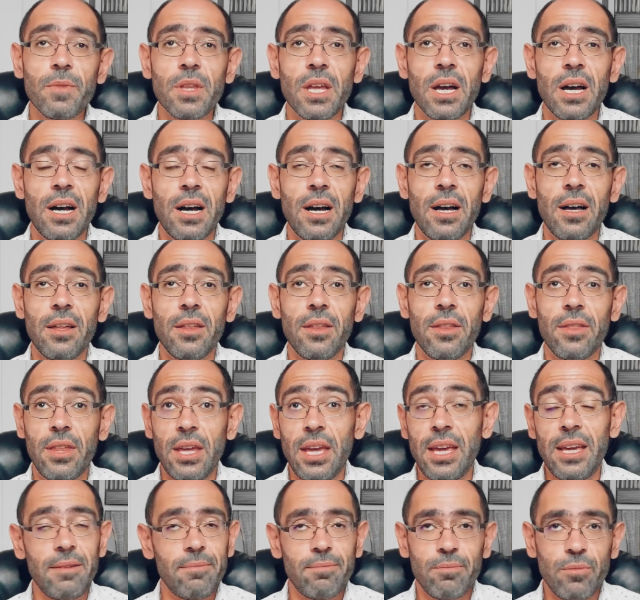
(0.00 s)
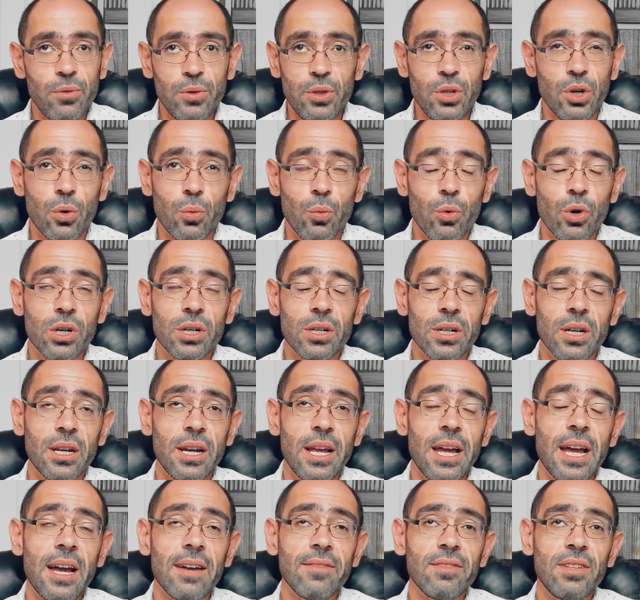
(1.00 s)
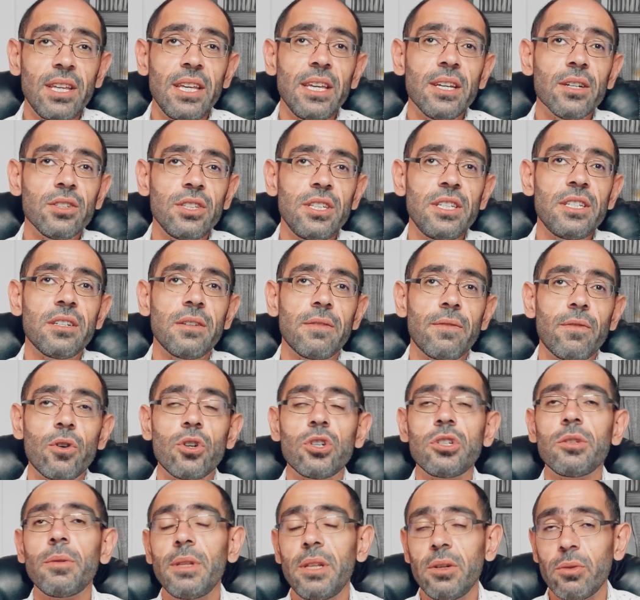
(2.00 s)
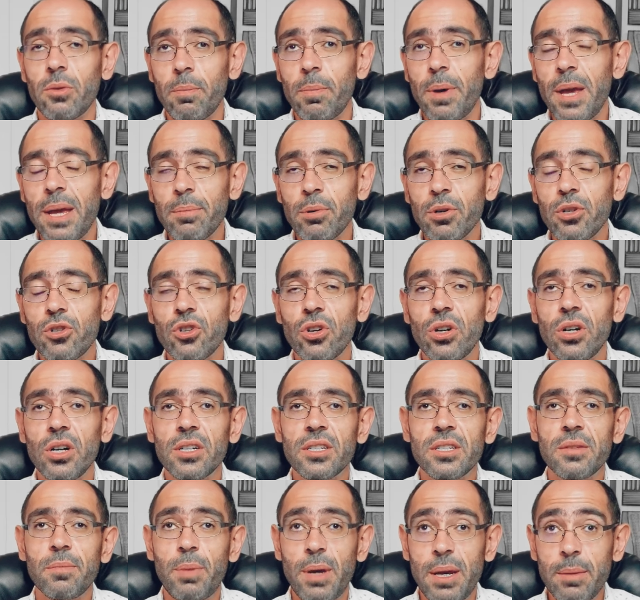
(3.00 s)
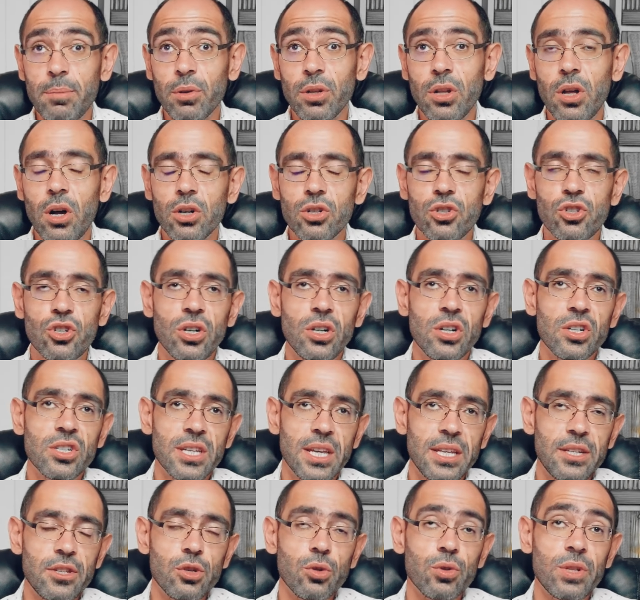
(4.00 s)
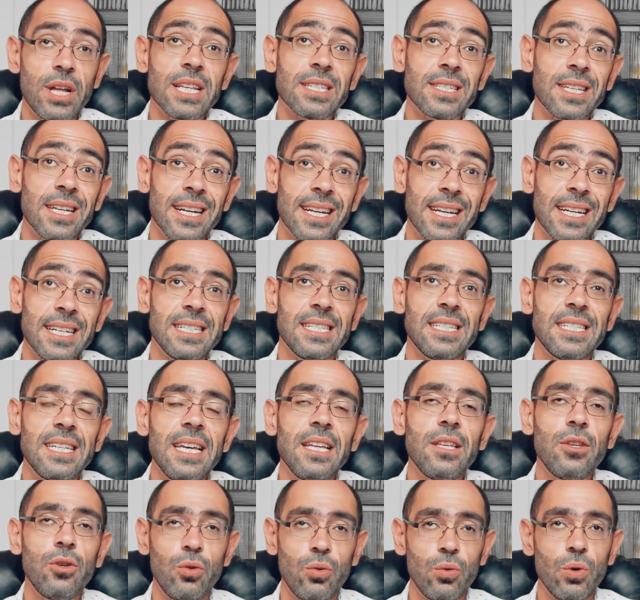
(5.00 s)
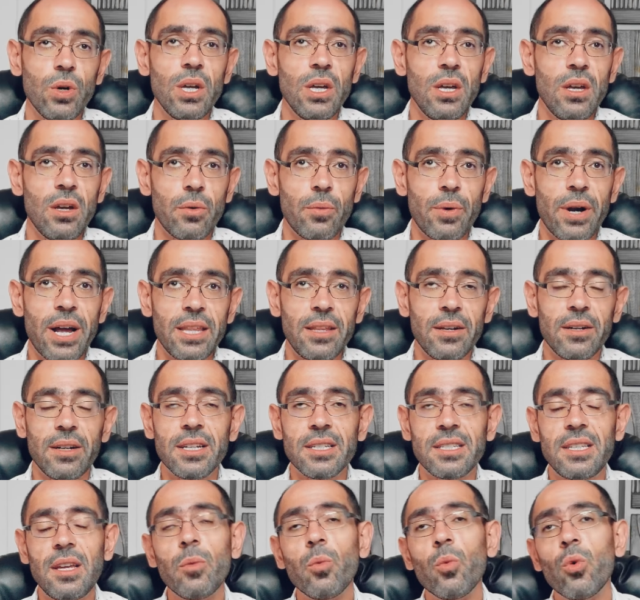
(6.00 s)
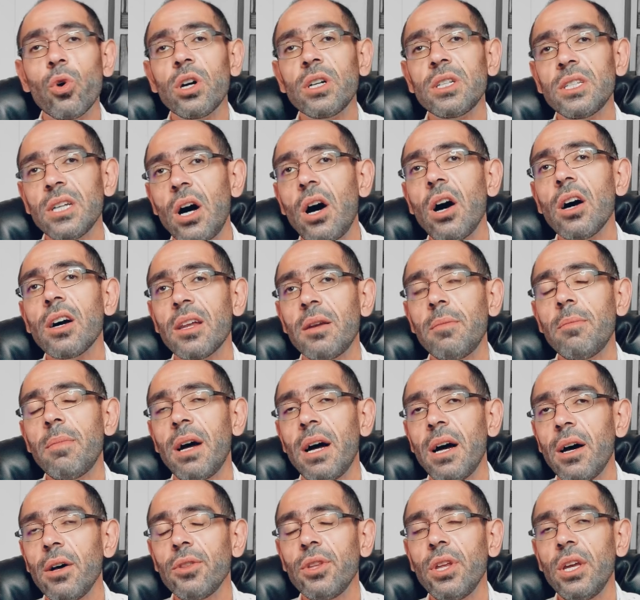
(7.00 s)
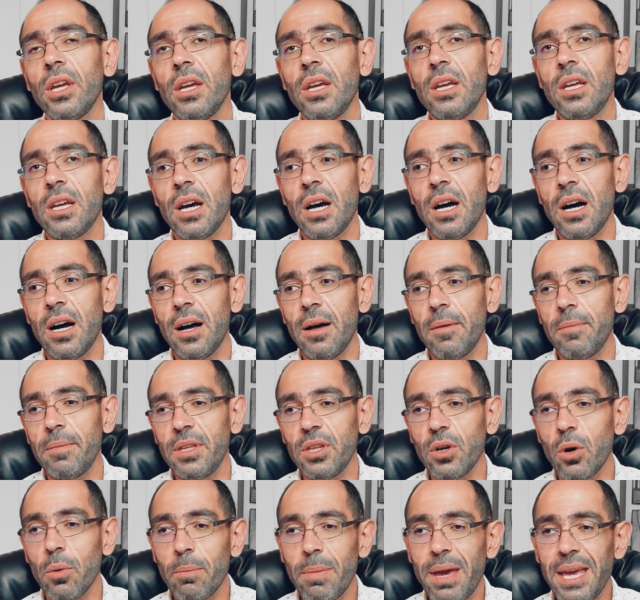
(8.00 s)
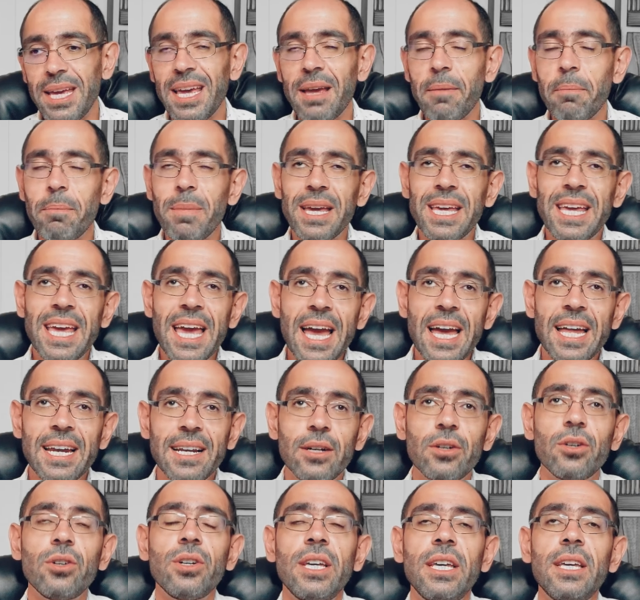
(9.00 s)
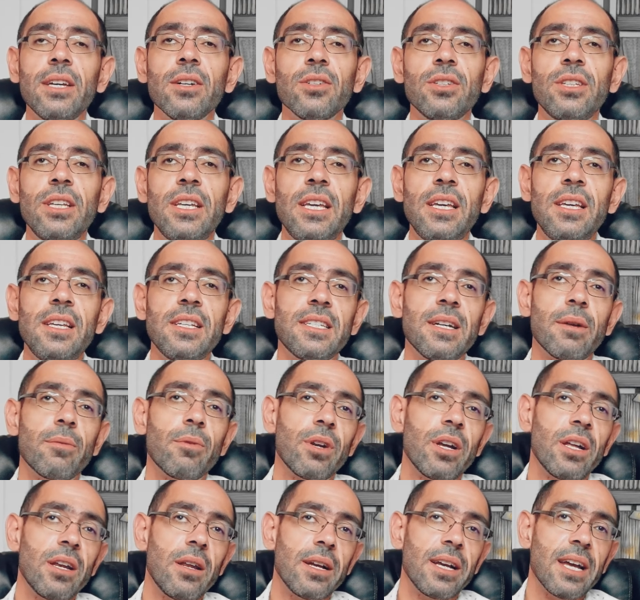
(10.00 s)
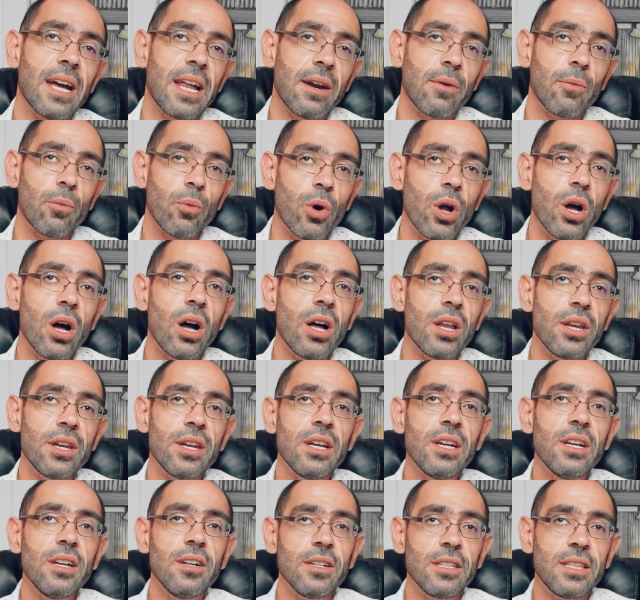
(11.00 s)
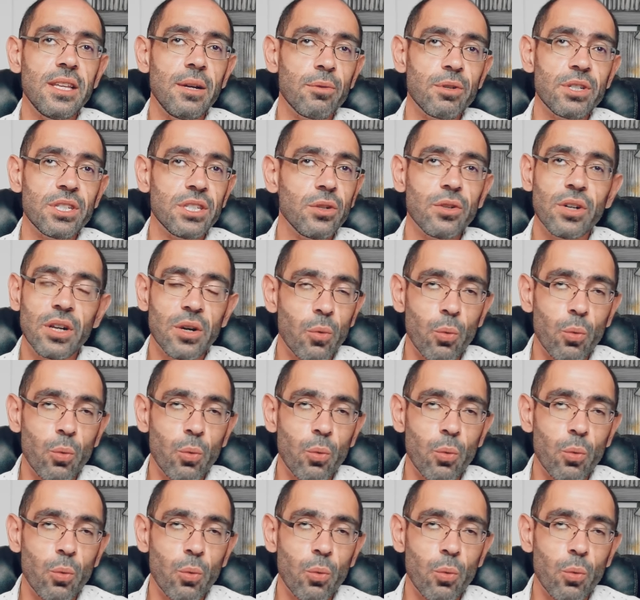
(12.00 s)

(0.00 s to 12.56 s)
they weren't going to have the ELDs in the first place. They were paper trucks, paper log trucks, and so that's going to continue rather, because they were talking about making mechanical ELDs that were going to kind of run. They were still going